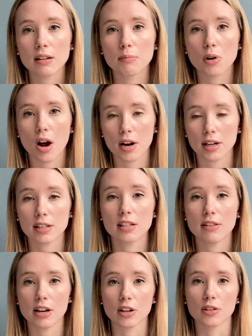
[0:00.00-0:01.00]
products to
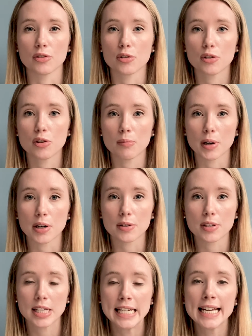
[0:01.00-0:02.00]
their consumers,
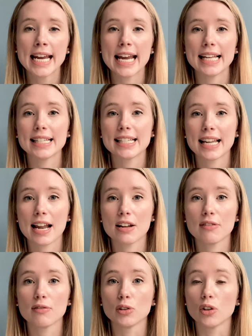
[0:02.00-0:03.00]
instead
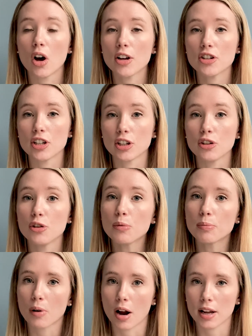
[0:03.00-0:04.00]
of launching new
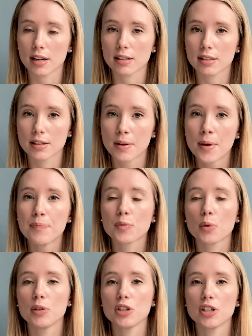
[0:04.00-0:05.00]
products,
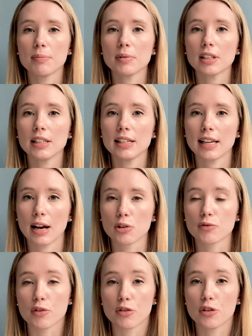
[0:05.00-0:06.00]
which typically accounts
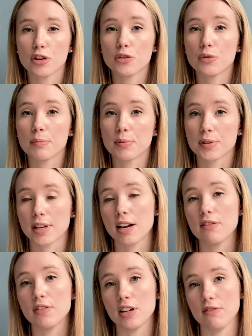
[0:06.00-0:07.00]
for 33% of
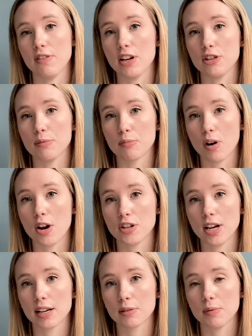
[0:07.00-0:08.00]
innovation
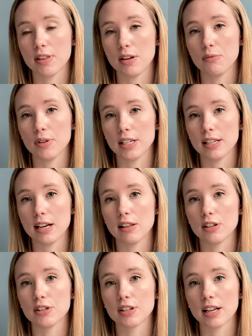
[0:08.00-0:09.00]
projects within
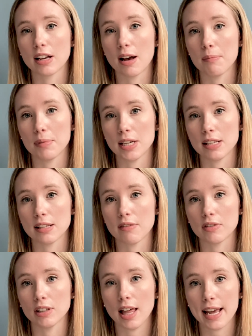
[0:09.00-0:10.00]
retailers and companies of the
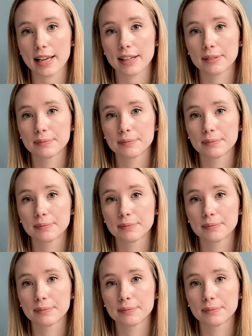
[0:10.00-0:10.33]
like.